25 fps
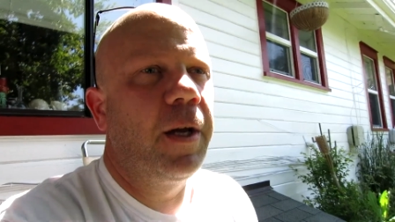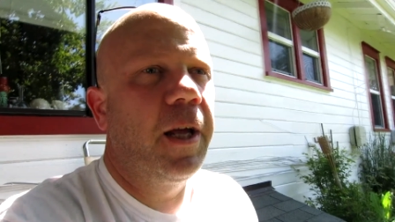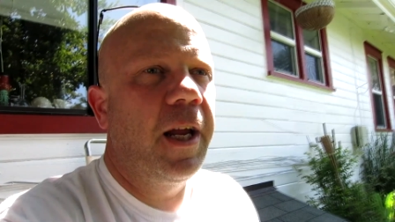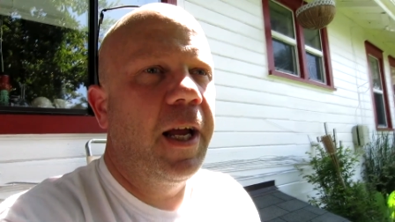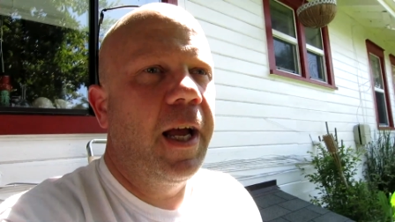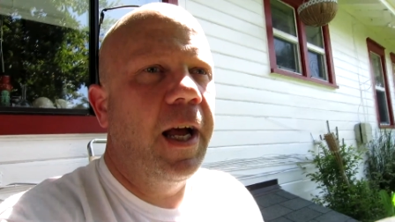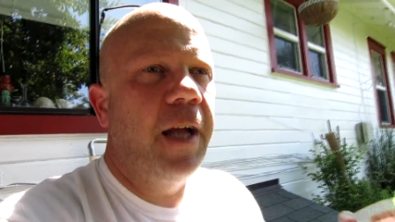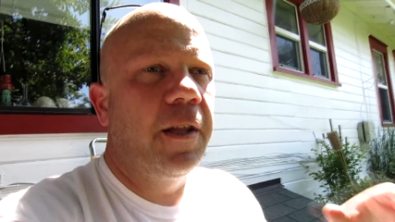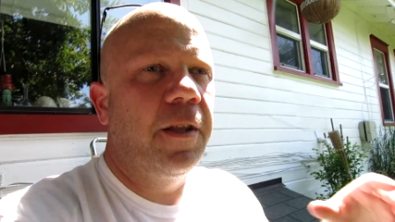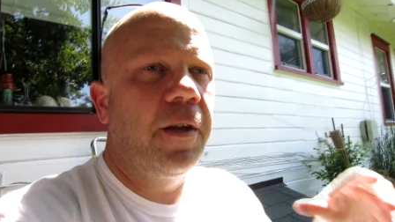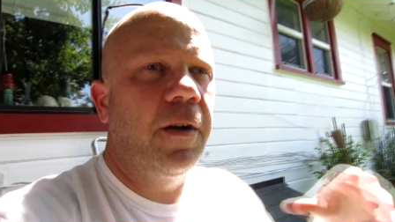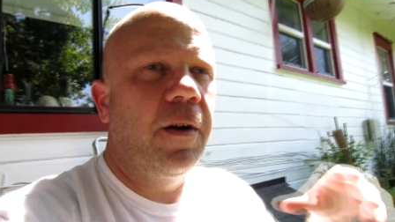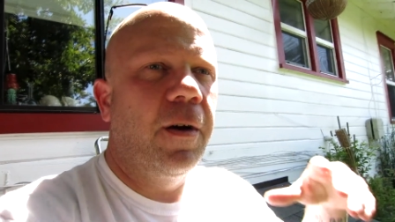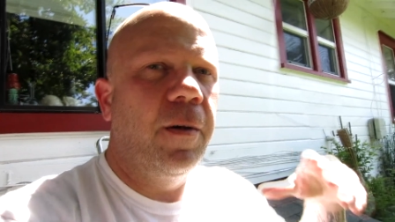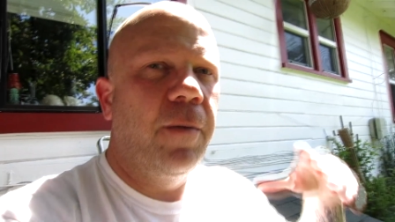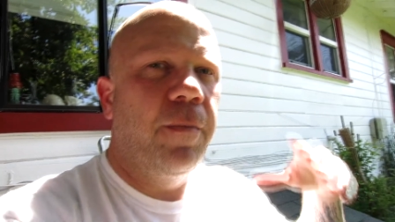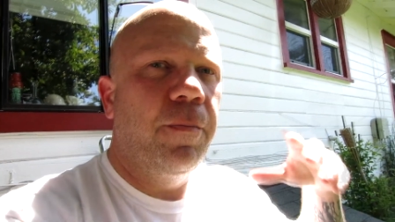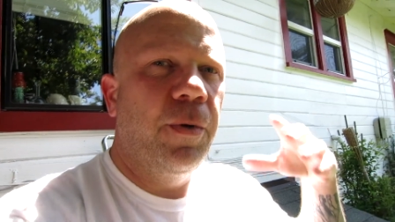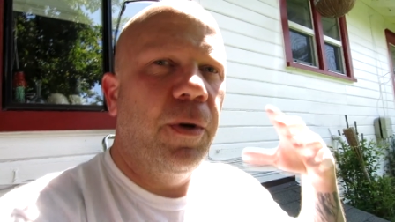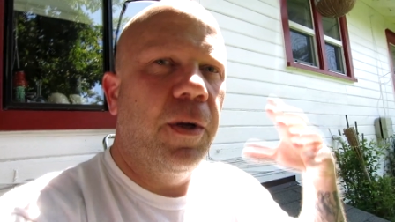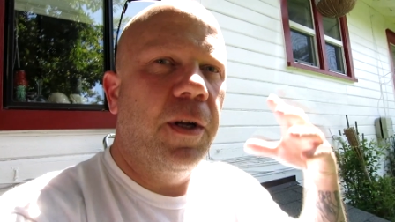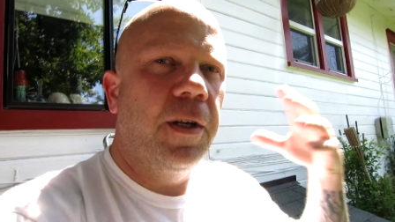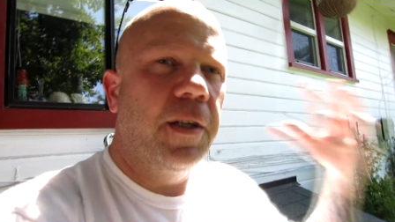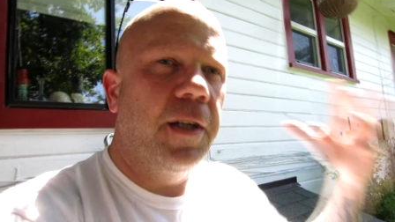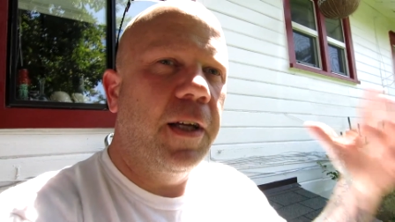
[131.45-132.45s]
getting out there and
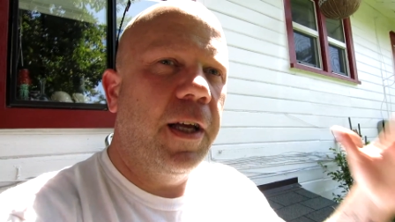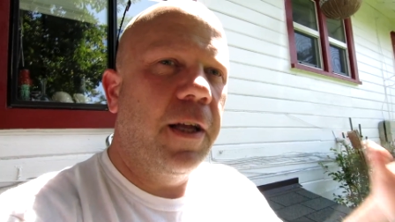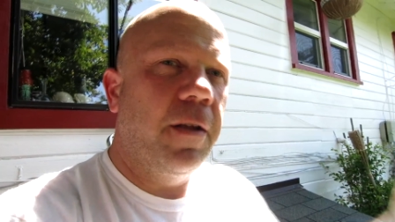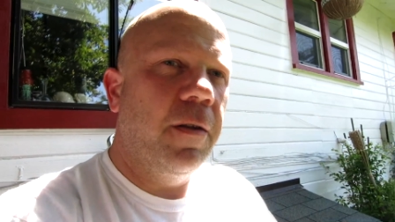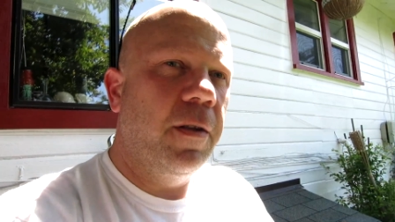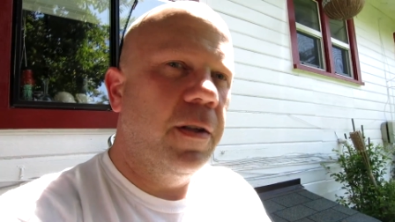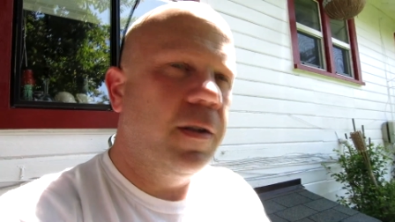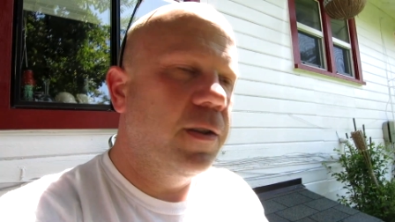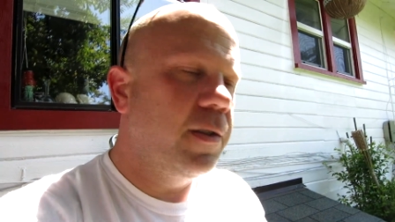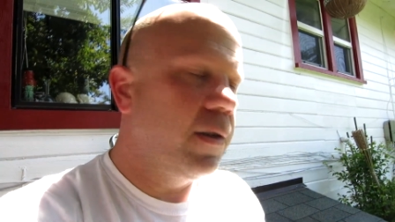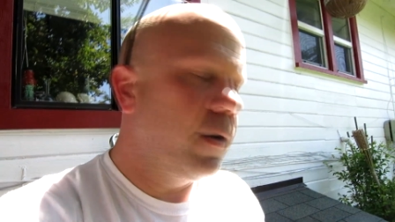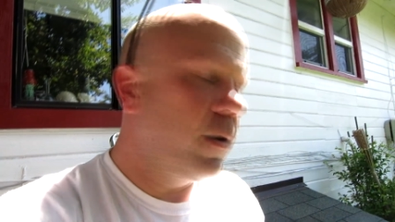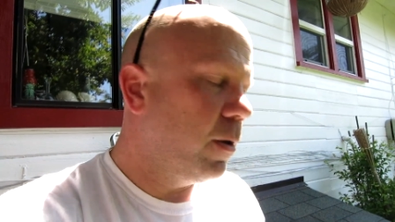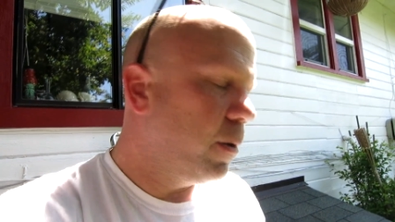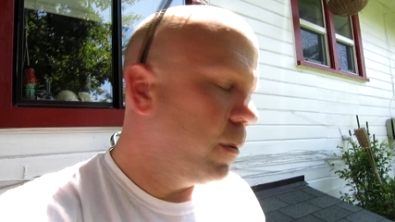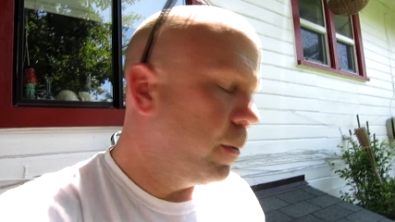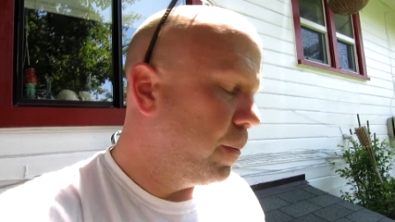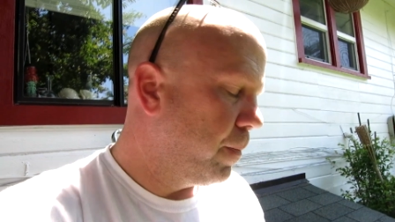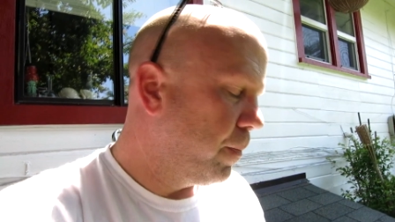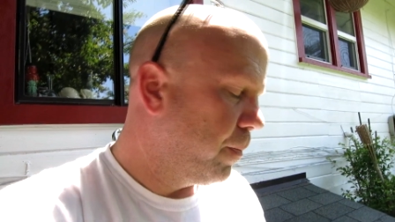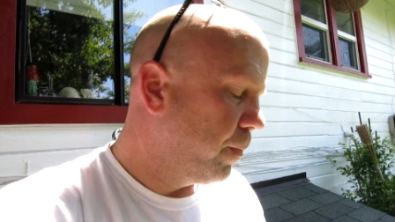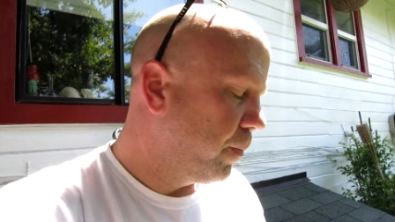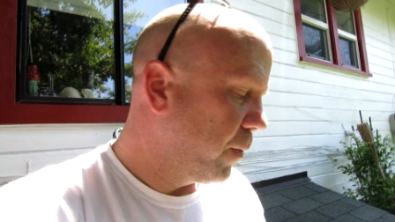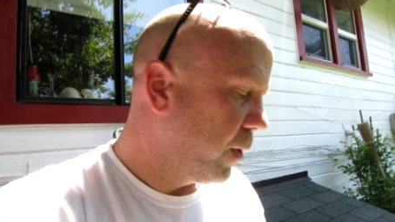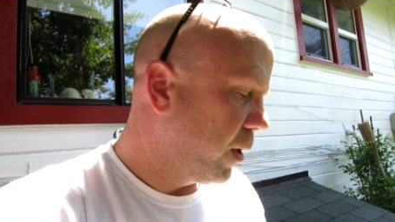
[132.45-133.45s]
putting together these little
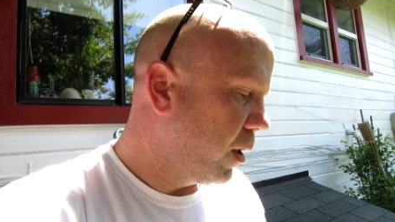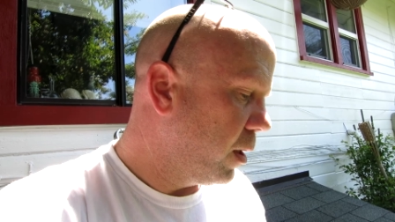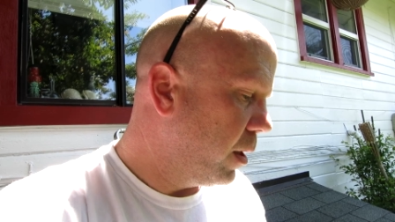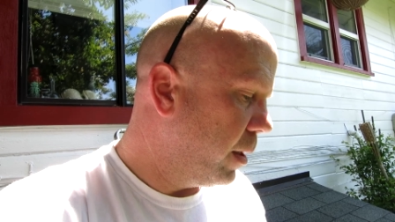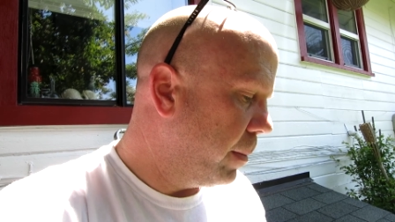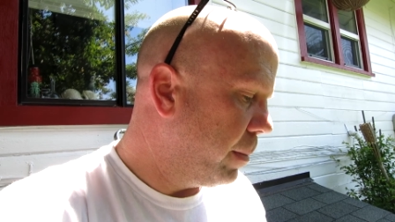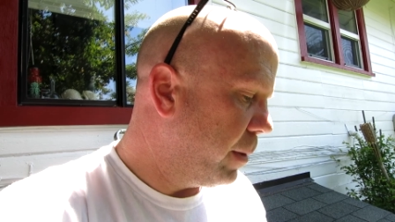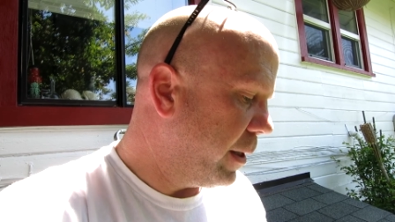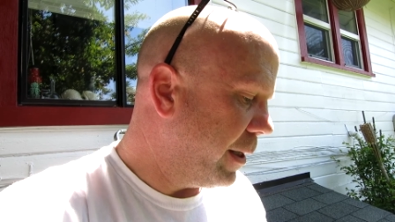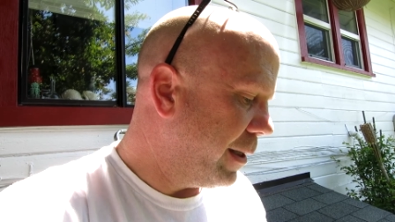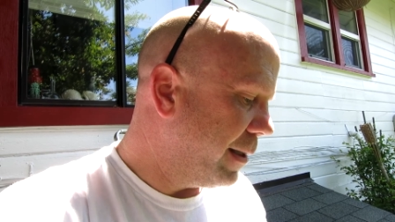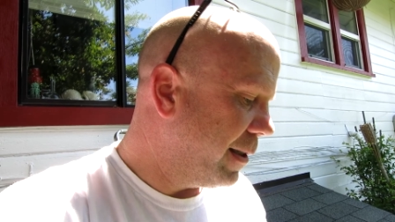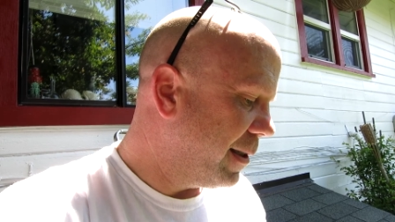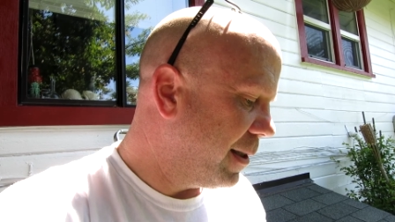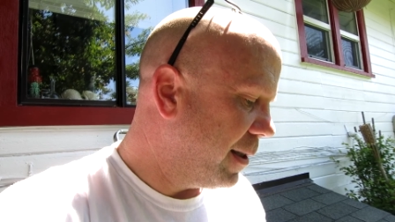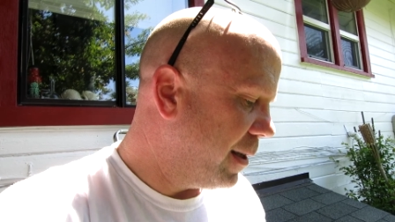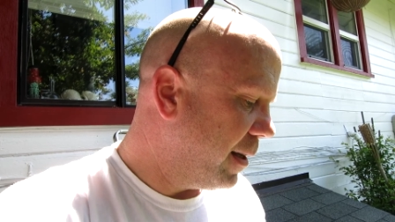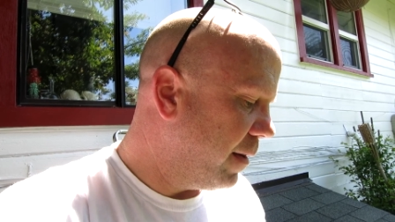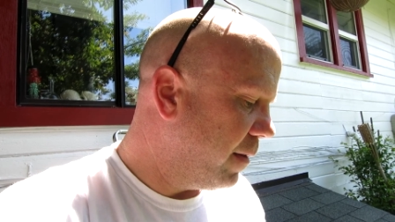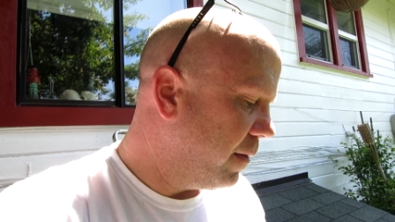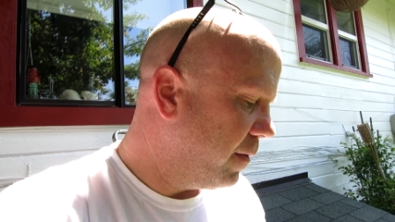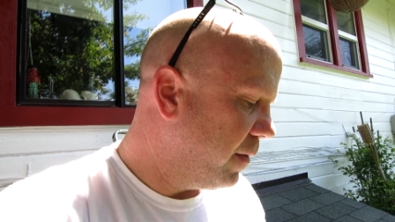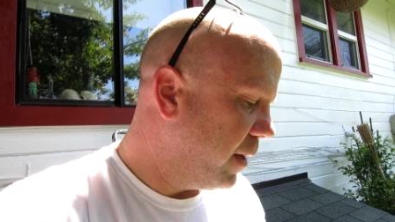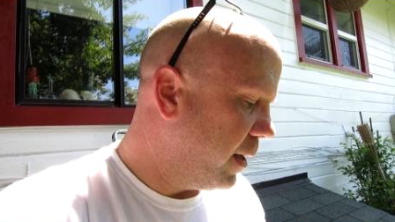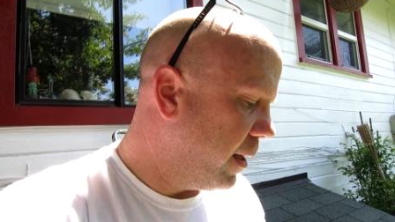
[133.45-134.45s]
cliplets
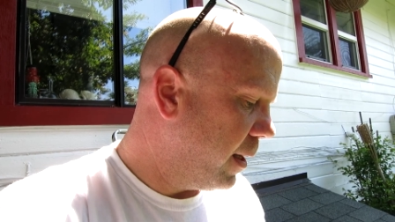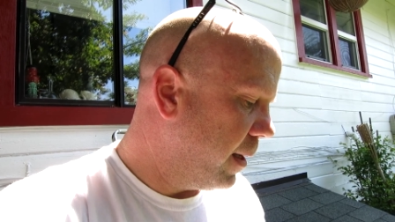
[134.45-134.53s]
of